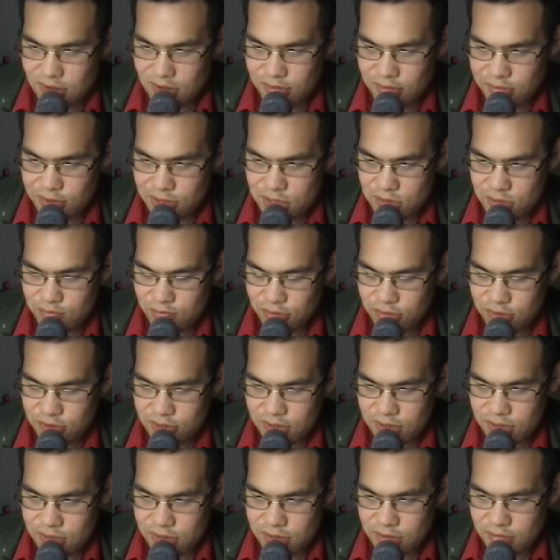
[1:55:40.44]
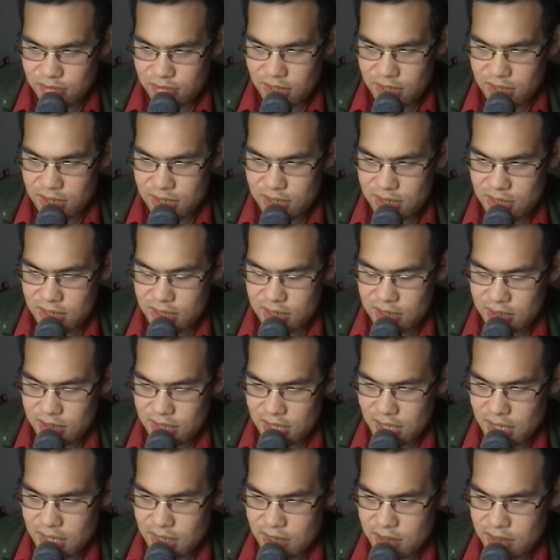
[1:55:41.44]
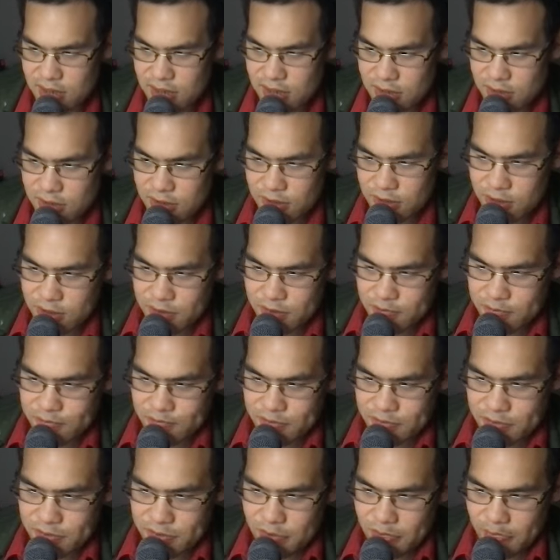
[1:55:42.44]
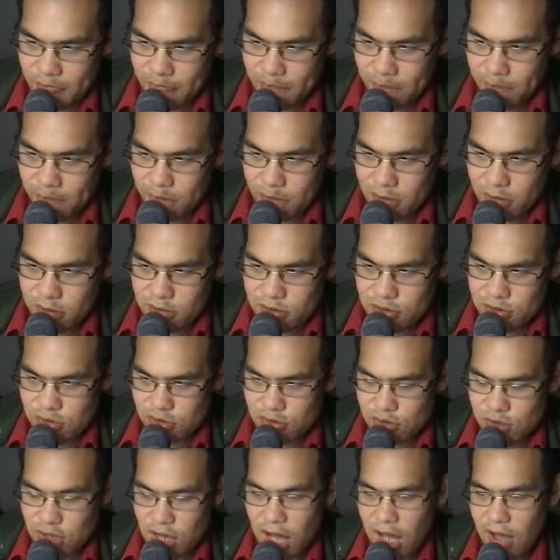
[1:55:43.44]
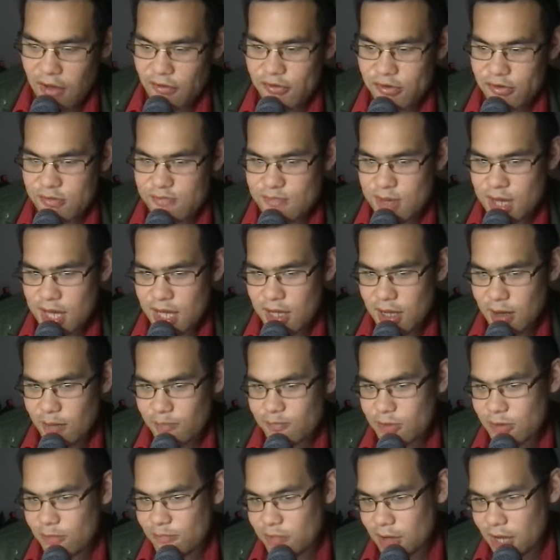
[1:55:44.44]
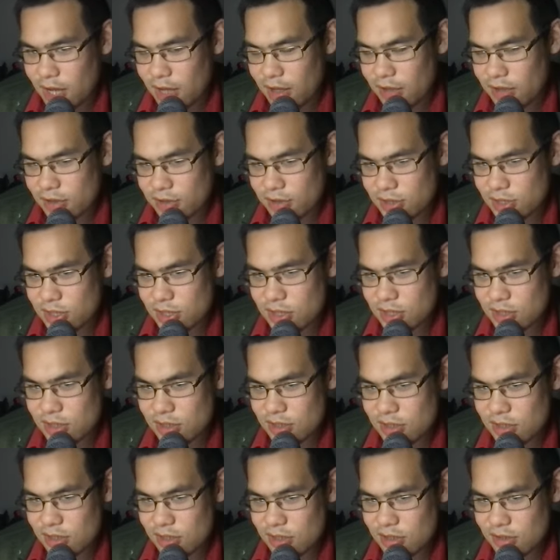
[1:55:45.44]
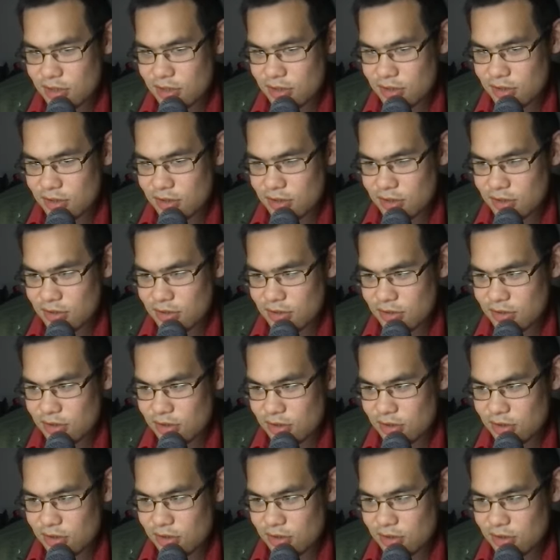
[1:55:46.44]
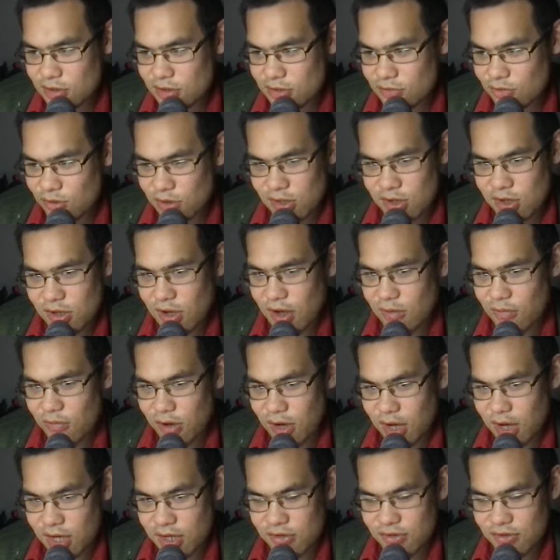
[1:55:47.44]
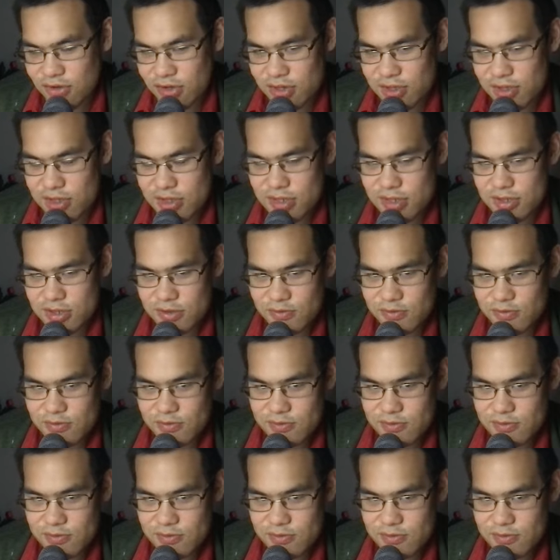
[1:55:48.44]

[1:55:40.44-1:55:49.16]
how much protein your body can intake. So you have to make up the balance with carbohydrates.